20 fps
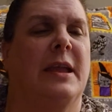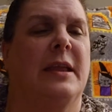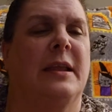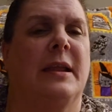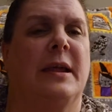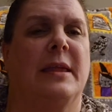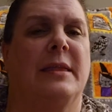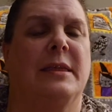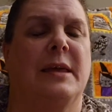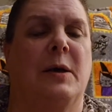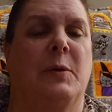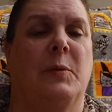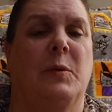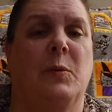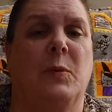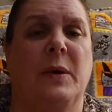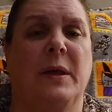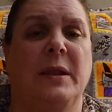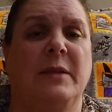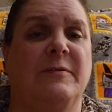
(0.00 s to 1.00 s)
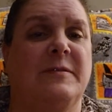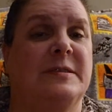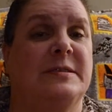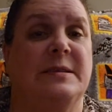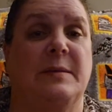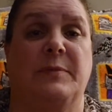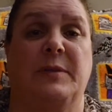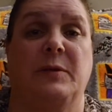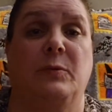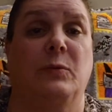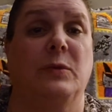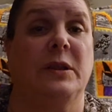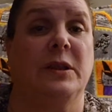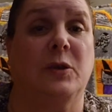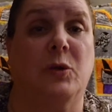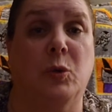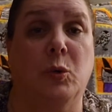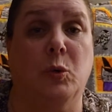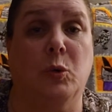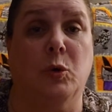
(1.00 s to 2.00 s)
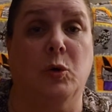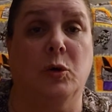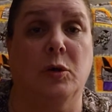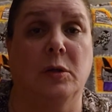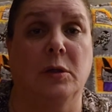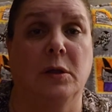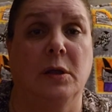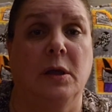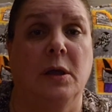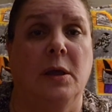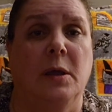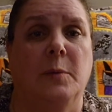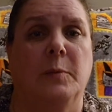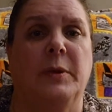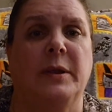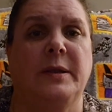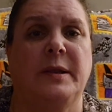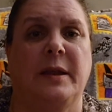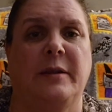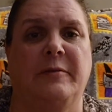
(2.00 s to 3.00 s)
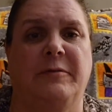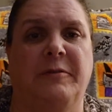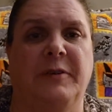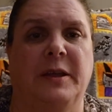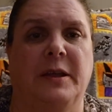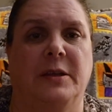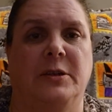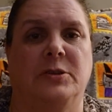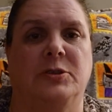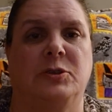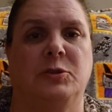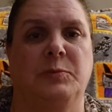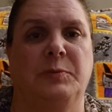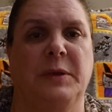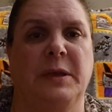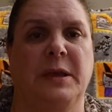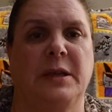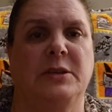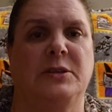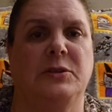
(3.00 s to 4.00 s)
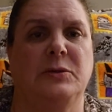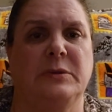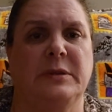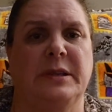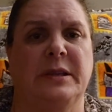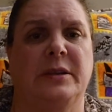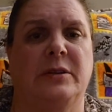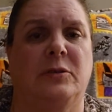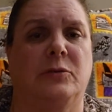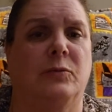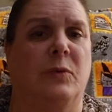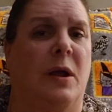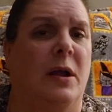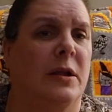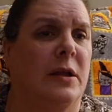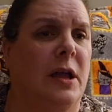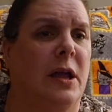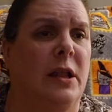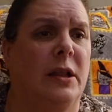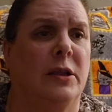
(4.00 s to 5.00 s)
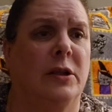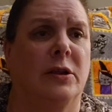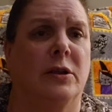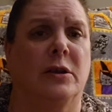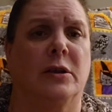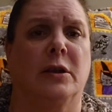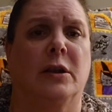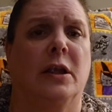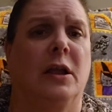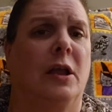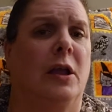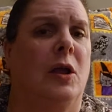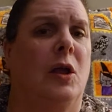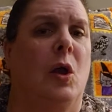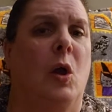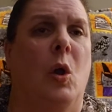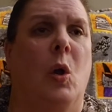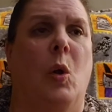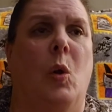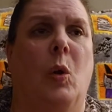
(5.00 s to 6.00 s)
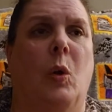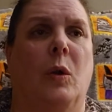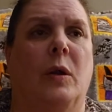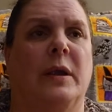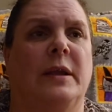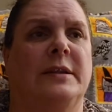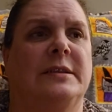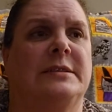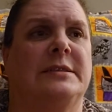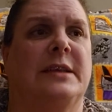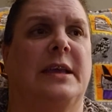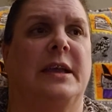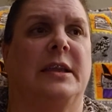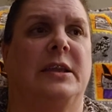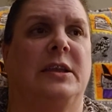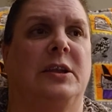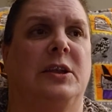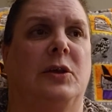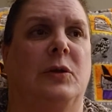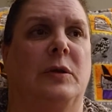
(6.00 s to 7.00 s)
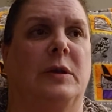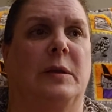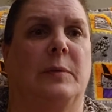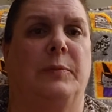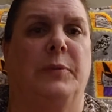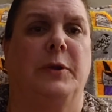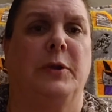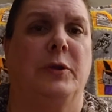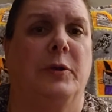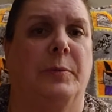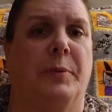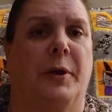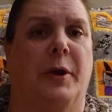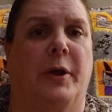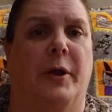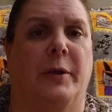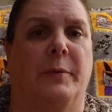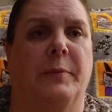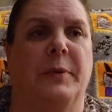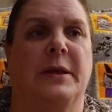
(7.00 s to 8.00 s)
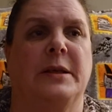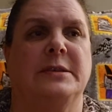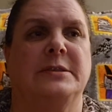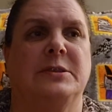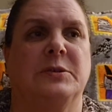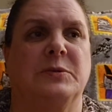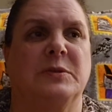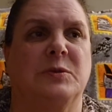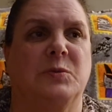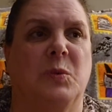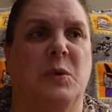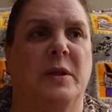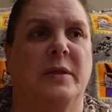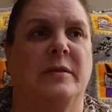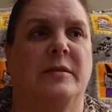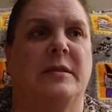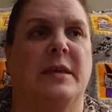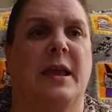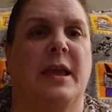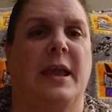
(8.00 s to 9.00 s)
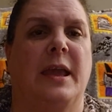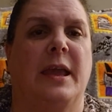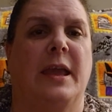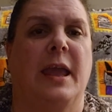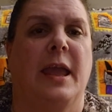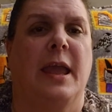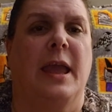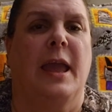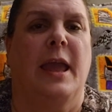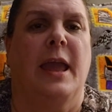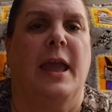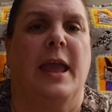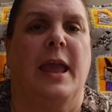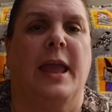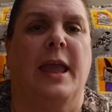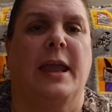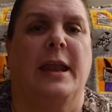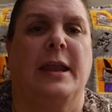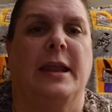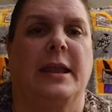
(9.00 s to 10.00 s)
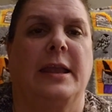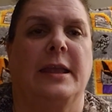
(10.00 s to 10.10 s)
and I thought, well, what if it's something really cool, but it doesn't fit? Too big, too little, wrong color, or it's like, a computer part. Because there was one thing, and